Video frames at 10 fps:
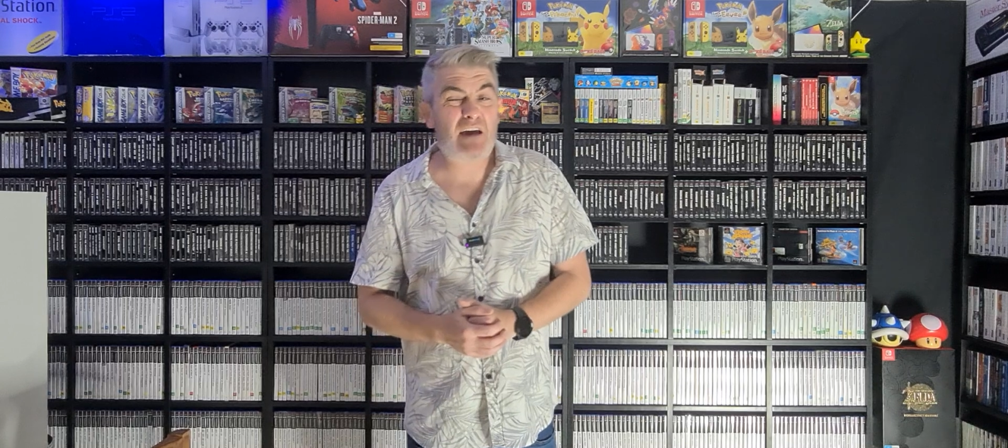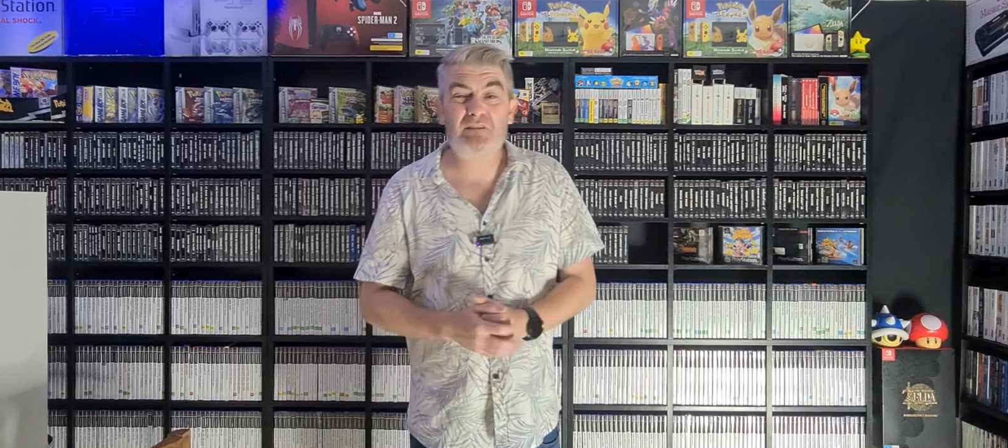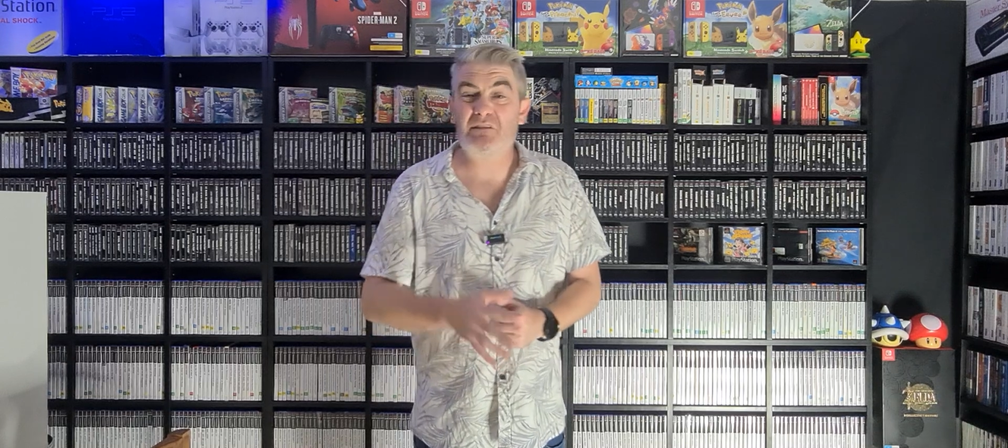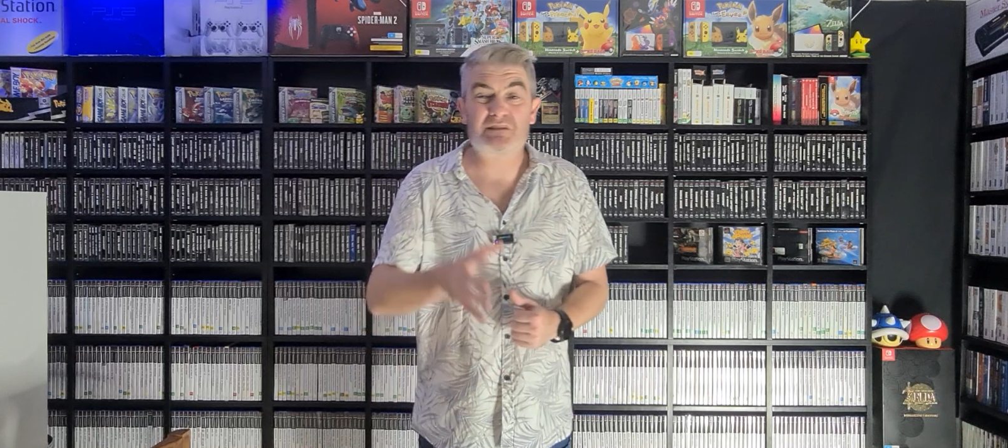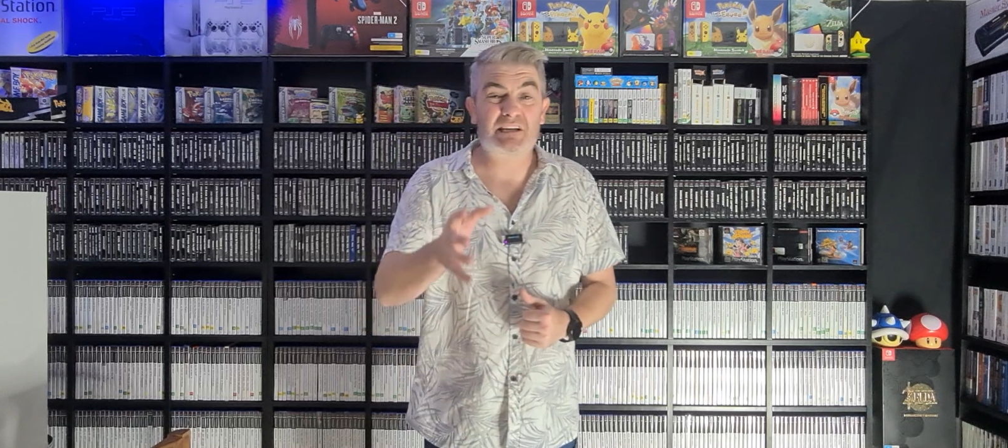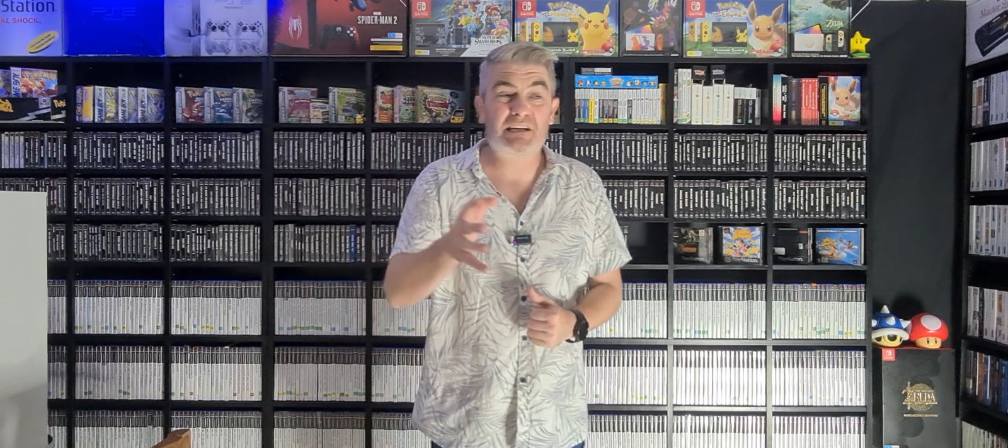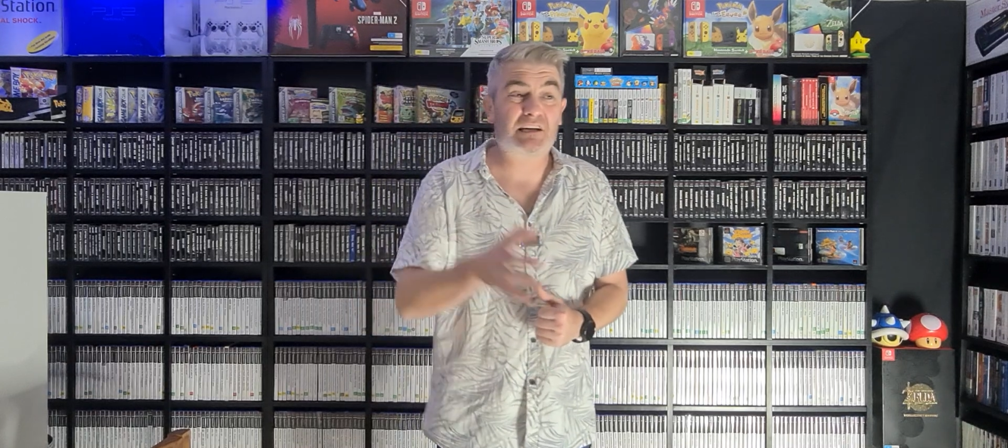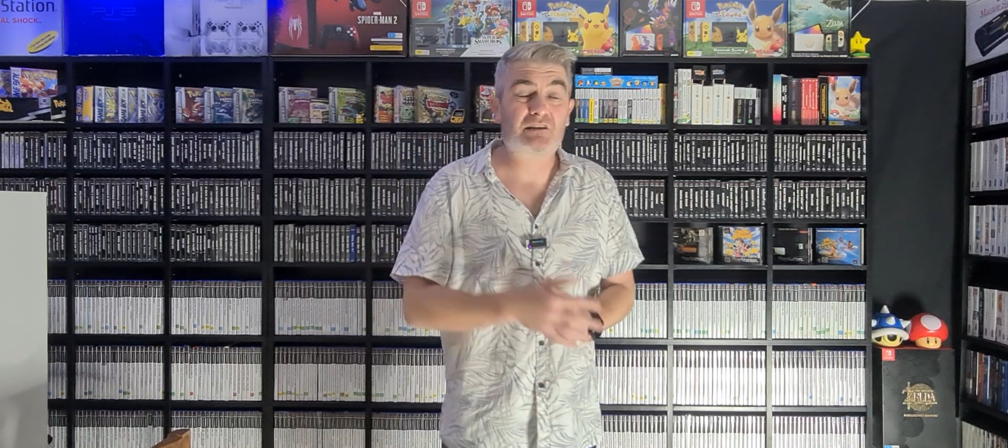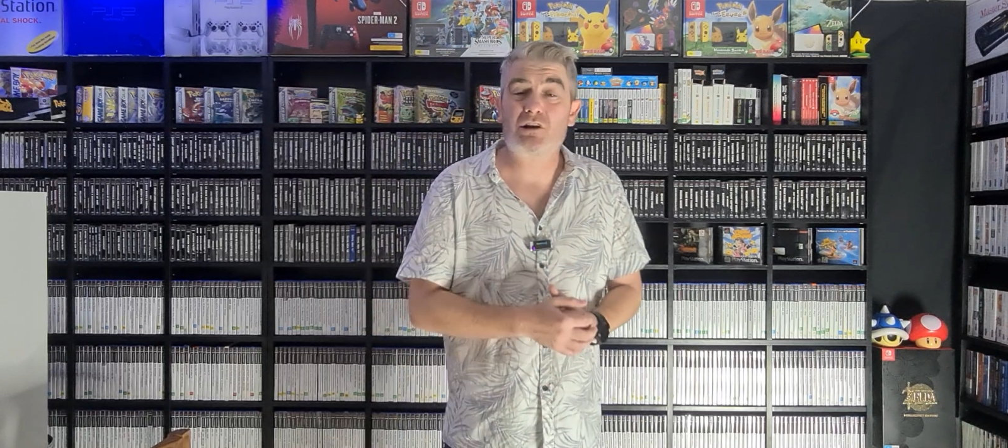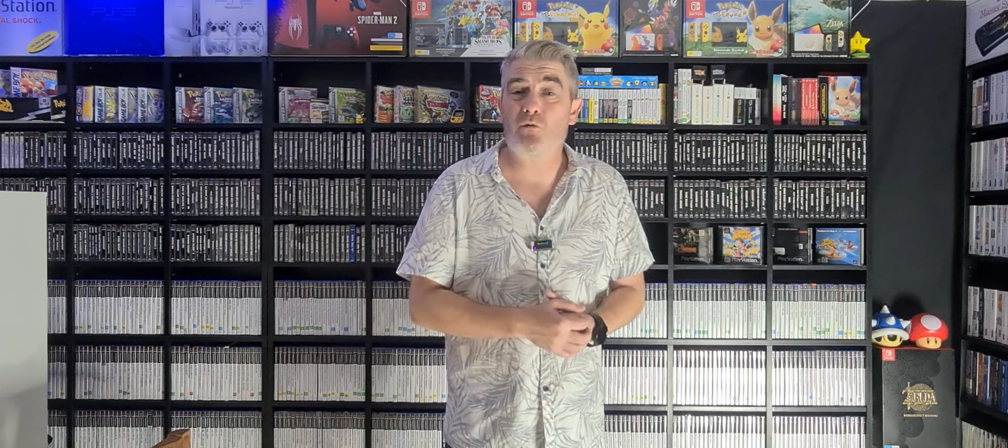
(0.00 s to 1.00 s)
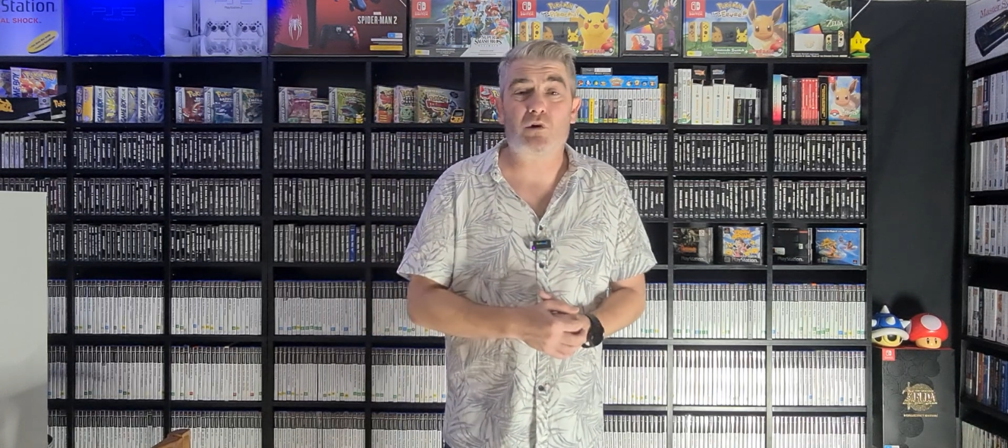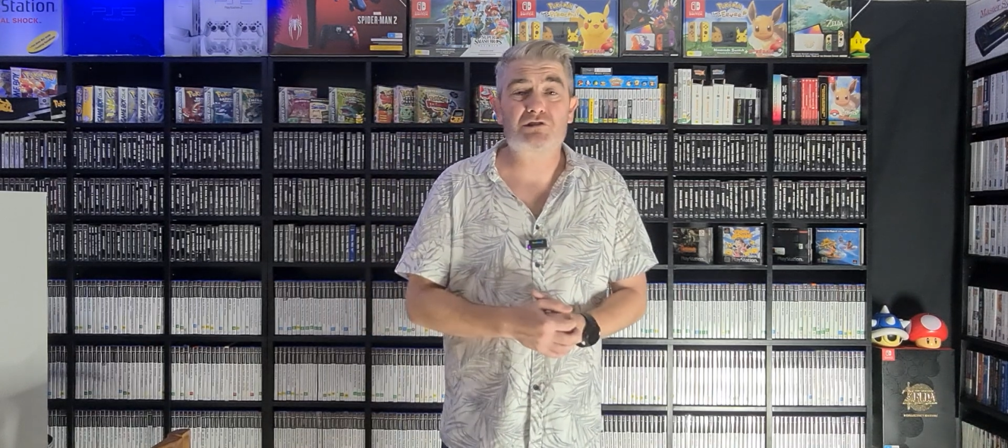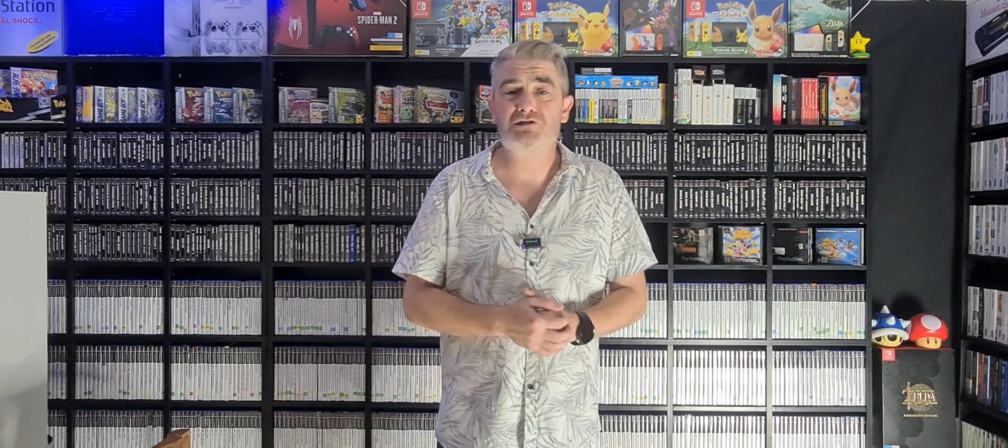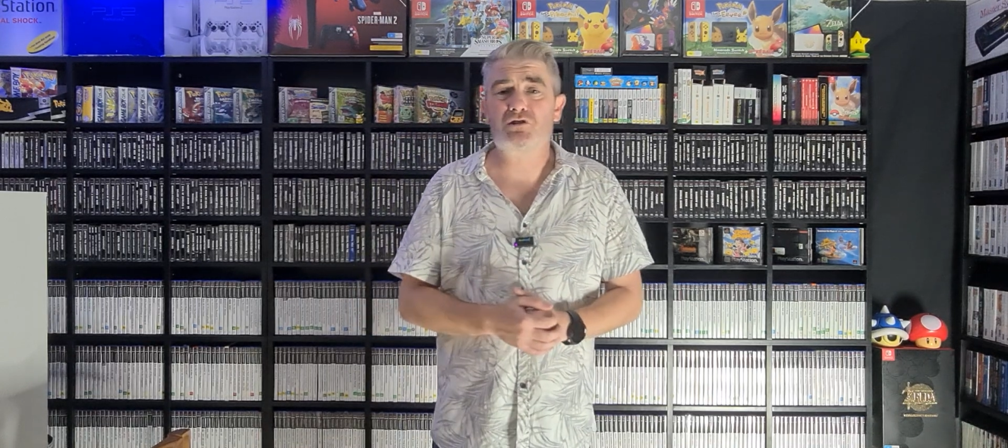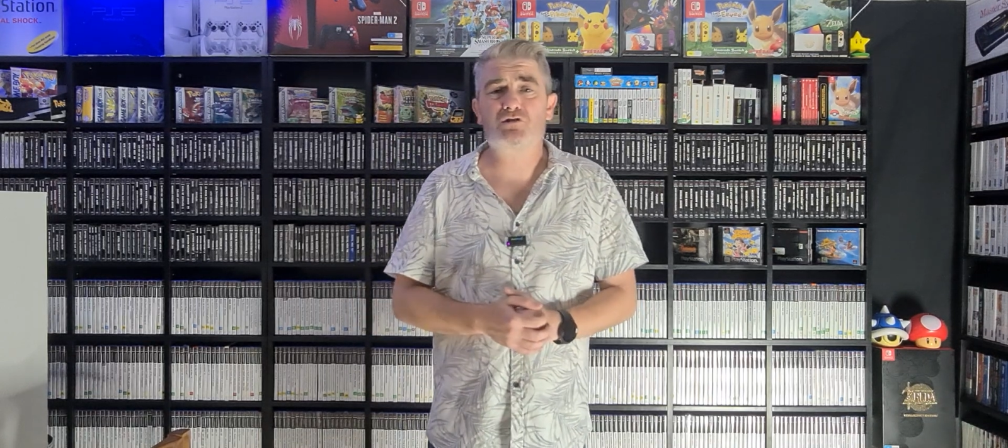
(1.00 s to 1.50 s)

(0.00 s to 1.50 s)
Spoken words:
you haven't ever seen it, go watch his